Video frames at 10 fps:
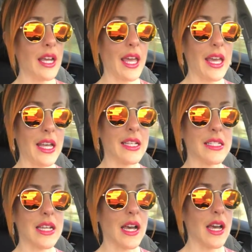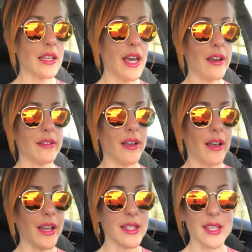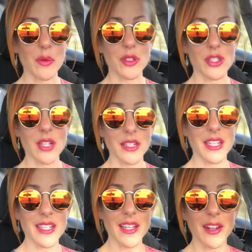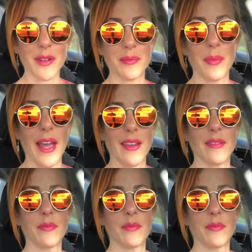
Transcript: and I guess I will just talk to you guys later. Bye.